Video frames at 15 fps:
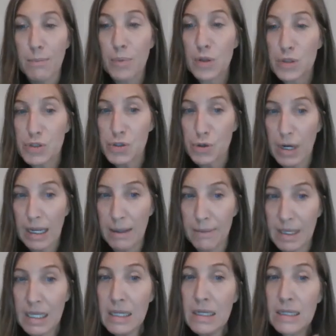
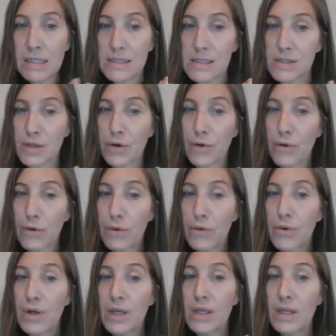prescribing. And so